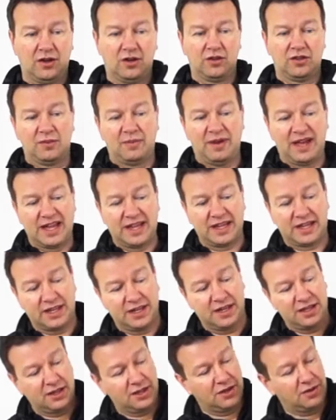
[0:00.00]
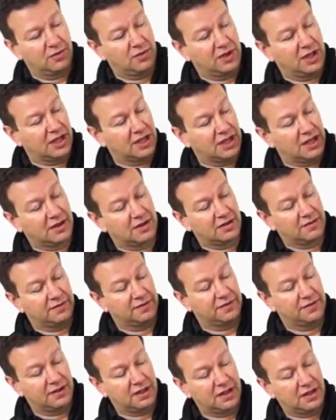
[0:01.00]
On the back we
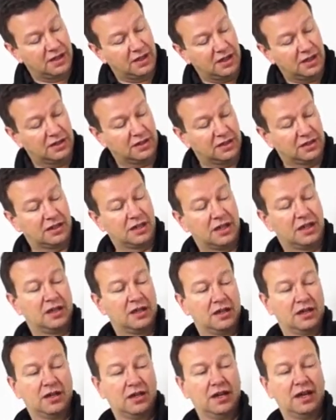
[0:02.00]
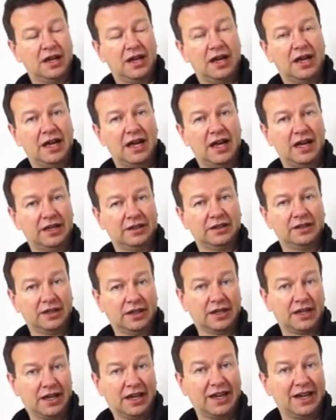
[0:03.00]
have a little hand
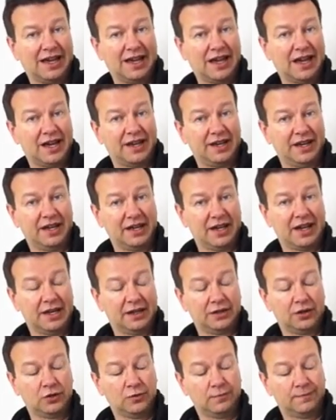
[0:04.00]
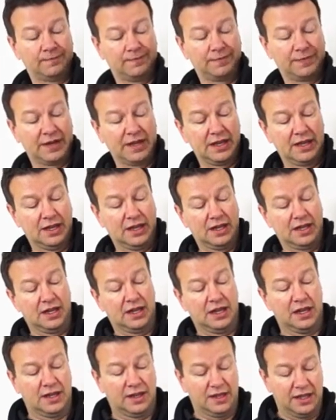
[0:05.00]
carrying handle
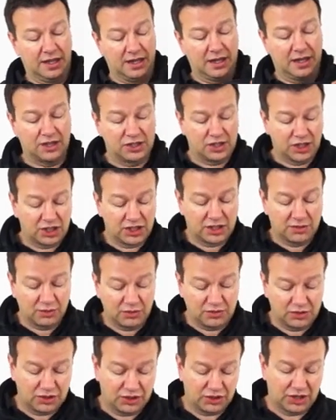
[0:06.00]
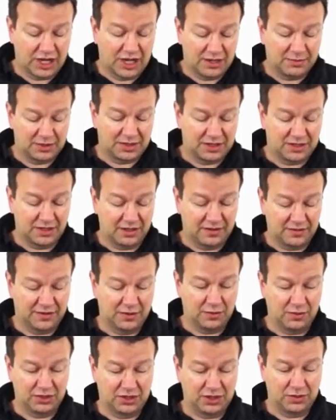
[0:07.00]
and then adjustable straps if
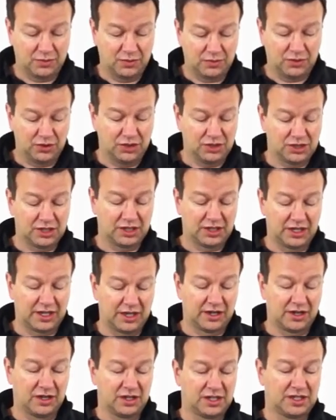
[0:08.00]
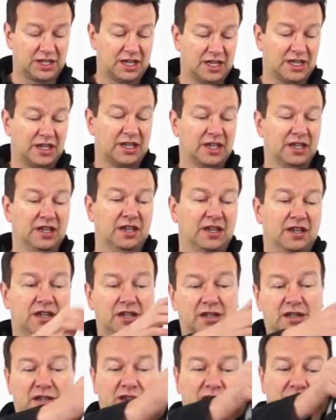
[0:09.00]
you want to use it like a rucksack
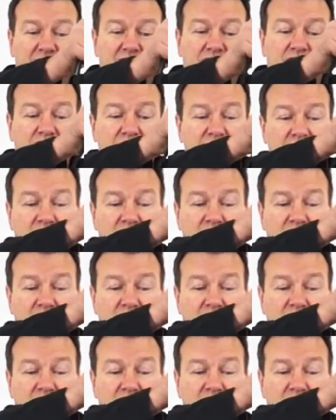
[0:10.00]
you can just use it